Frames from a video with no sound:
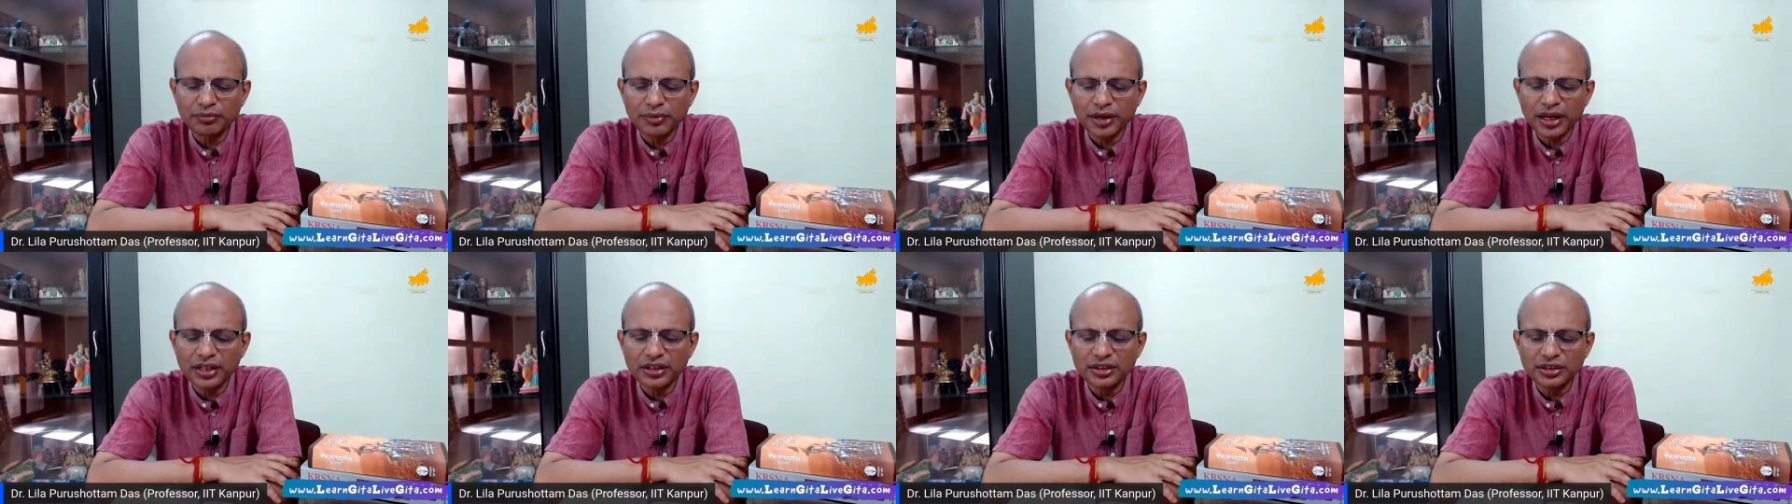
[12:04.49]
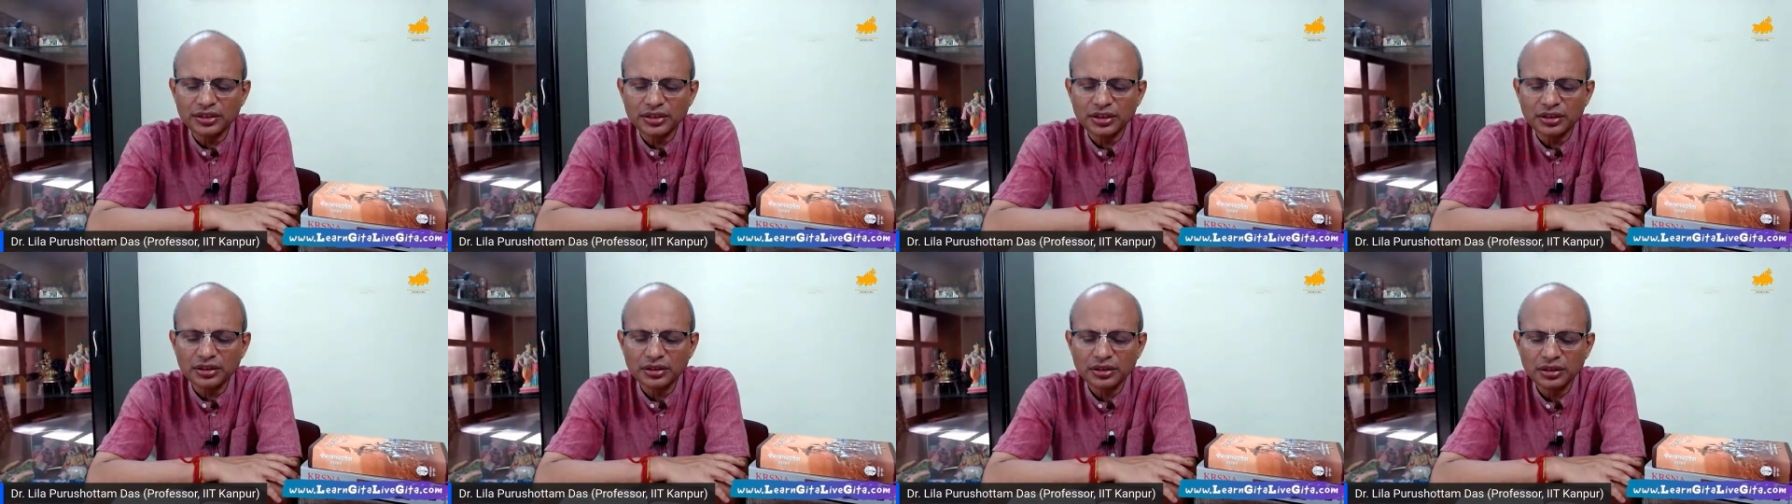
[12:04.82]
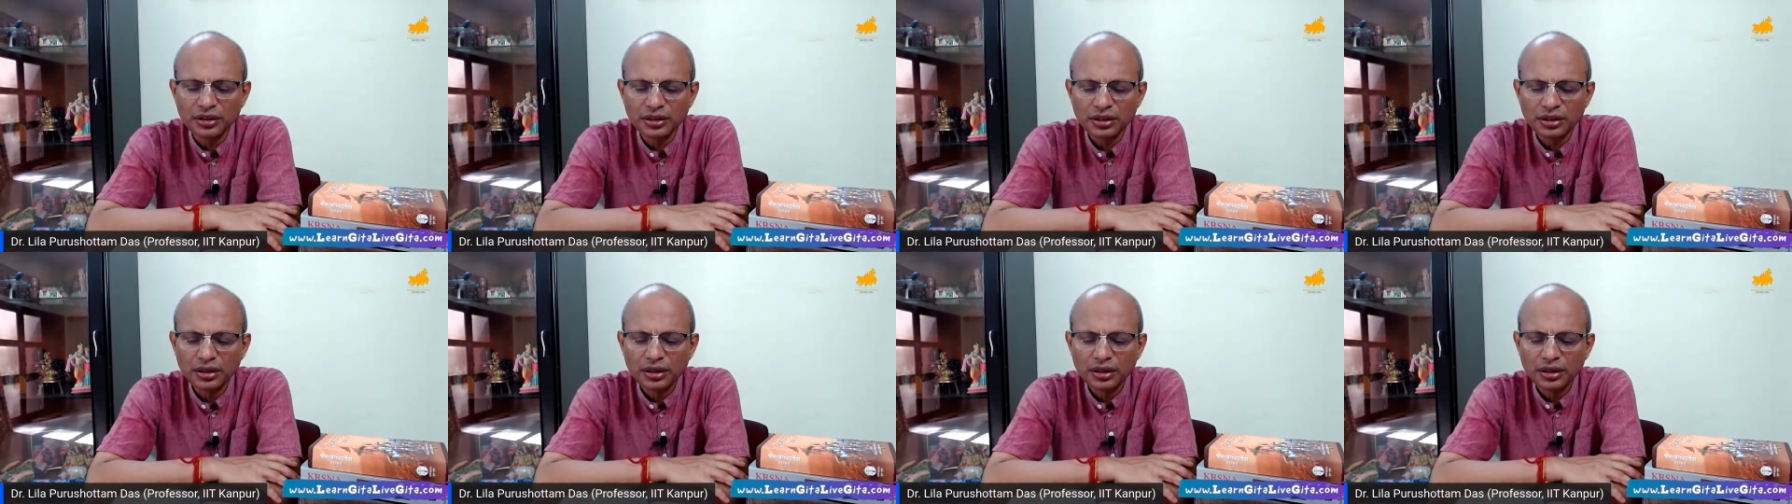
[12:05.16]

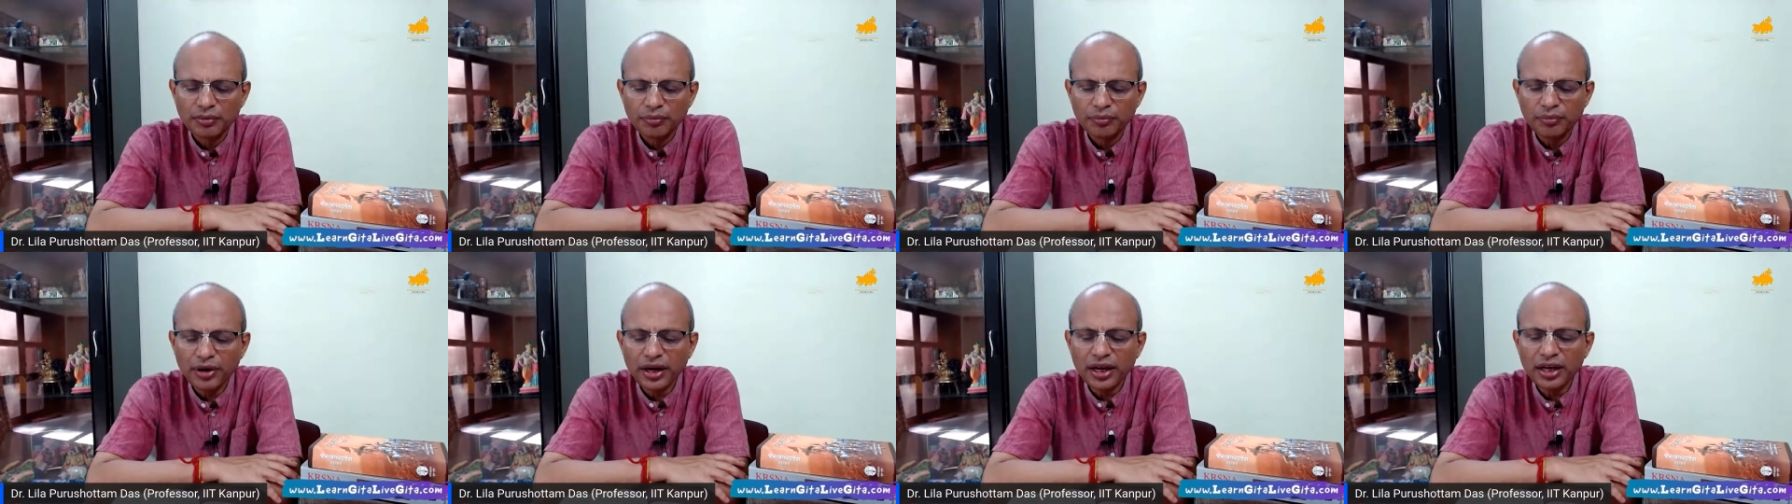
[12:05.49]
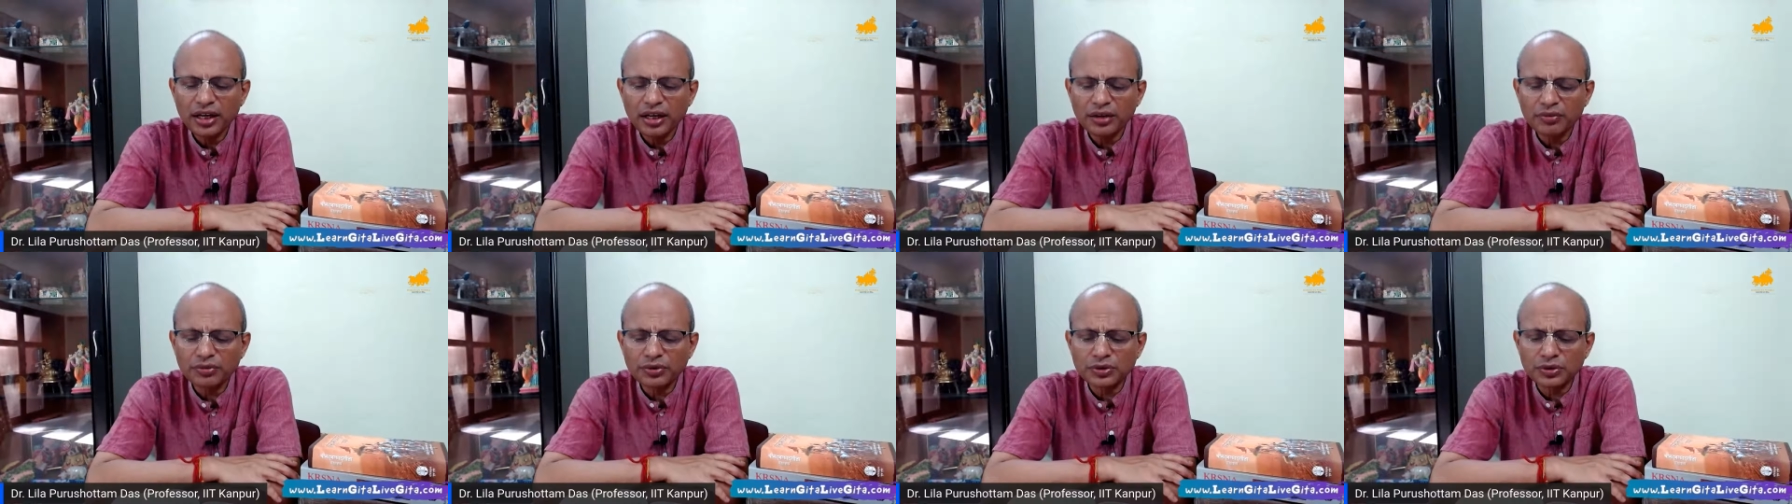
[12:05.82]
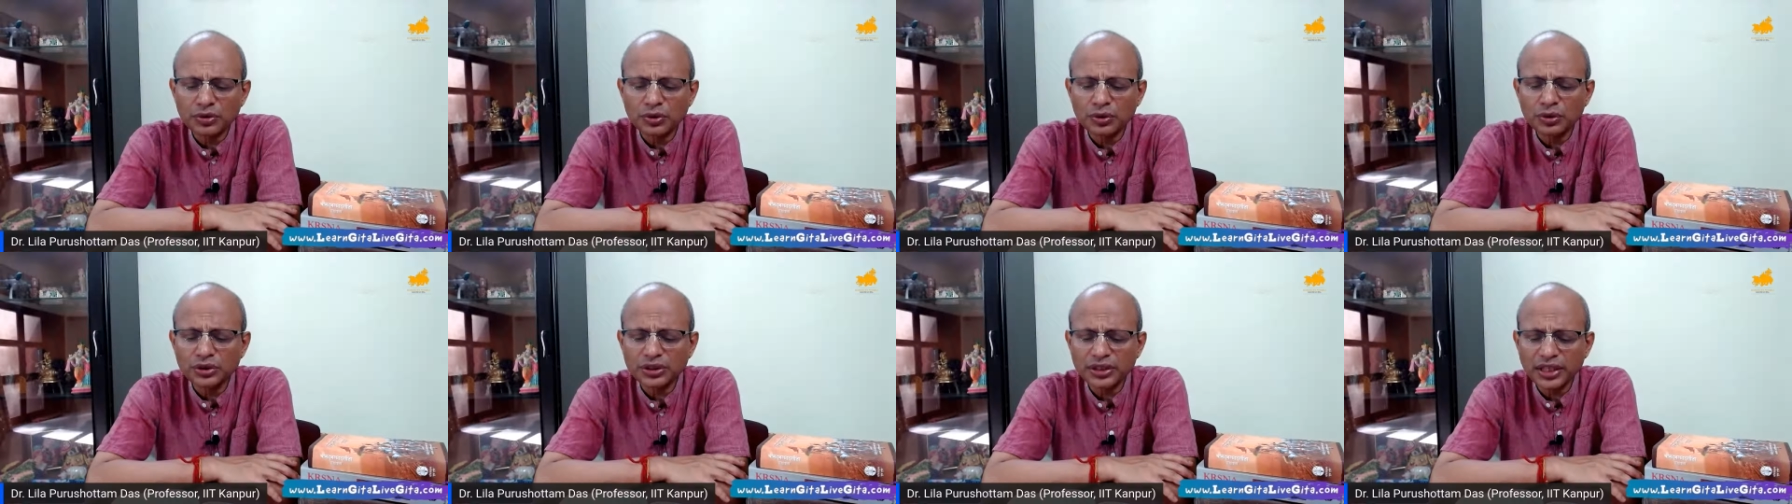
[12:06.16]
men of
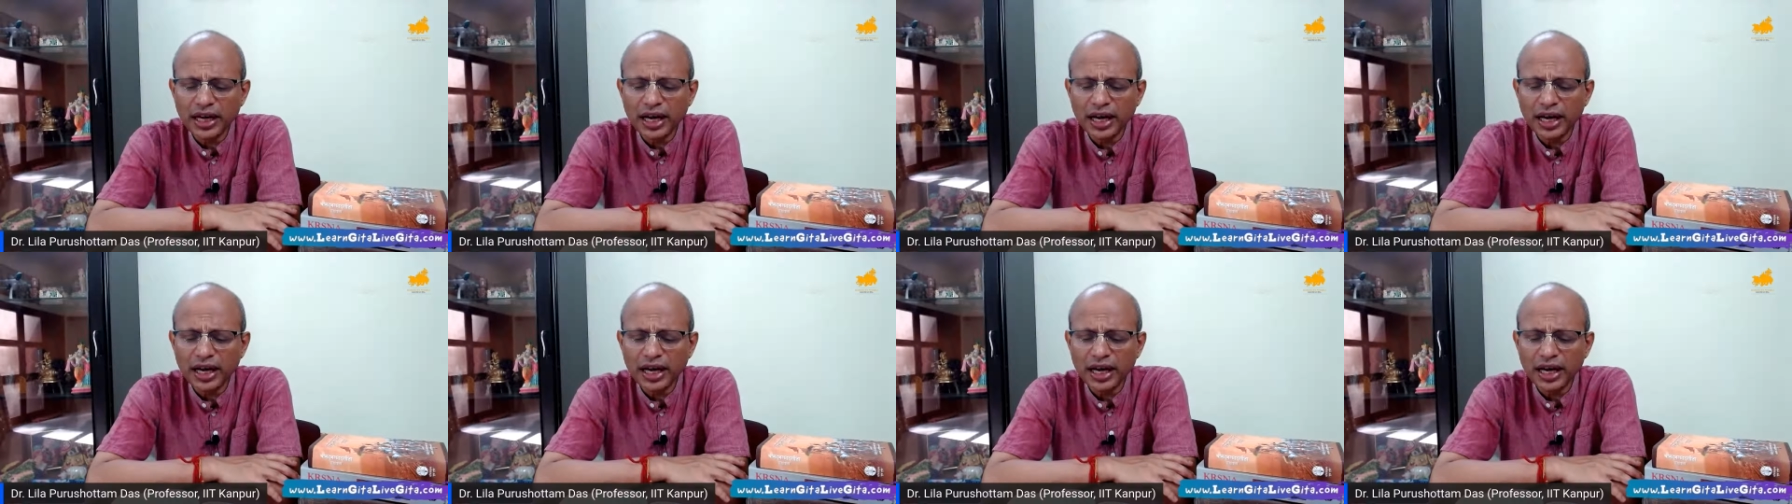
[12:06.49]
crows